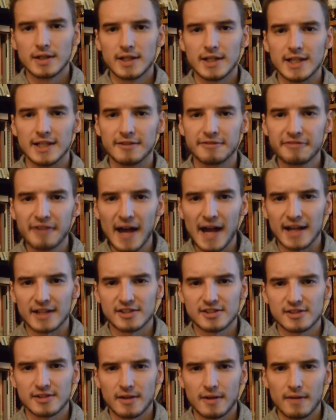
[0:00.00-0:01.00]
In
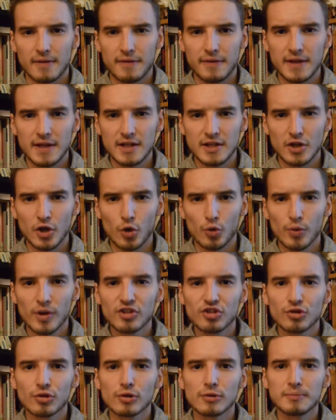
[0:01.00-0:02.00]
fact, the
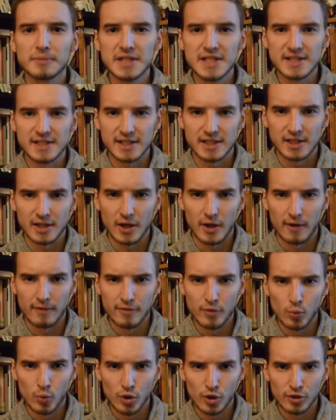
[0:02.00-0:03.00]
original meaning of
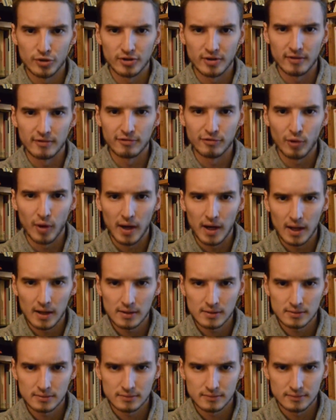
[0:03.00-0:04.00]
the word
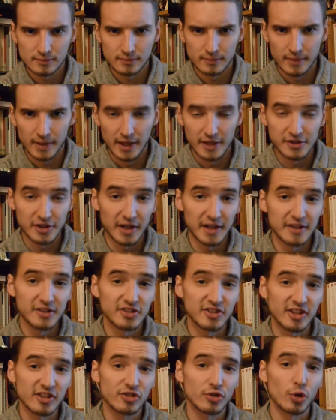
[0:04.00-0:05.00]
voilà, and I
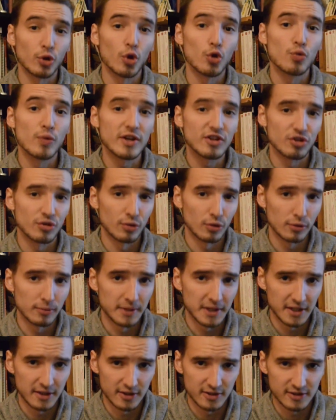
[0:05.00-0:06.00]
insist on original
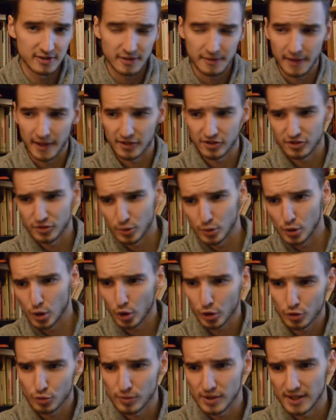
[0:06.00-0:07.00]
because that's no
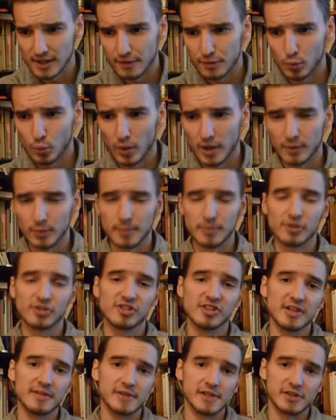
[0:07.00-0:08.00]
longer really the way we
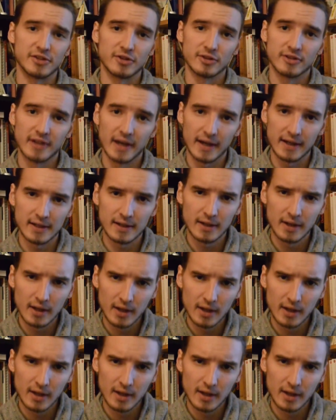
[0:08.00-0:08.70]
perceive it today.